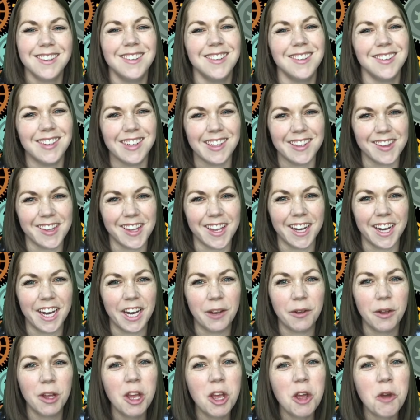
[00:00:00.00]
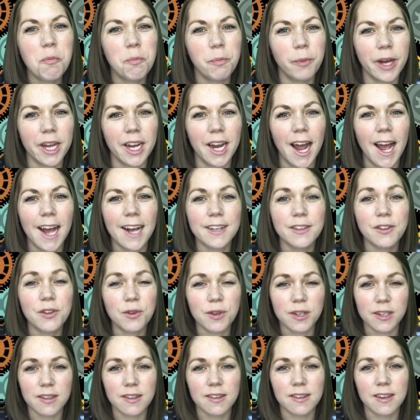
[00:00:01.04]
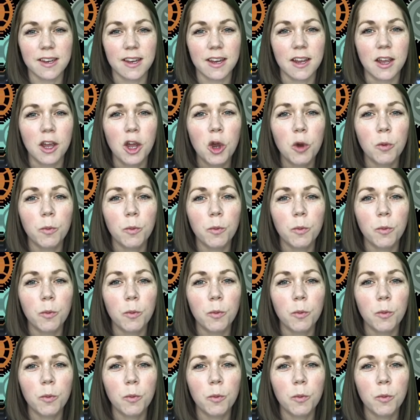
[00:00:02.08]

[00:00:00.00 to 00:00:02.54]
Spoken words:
Just kidding. But as you can see,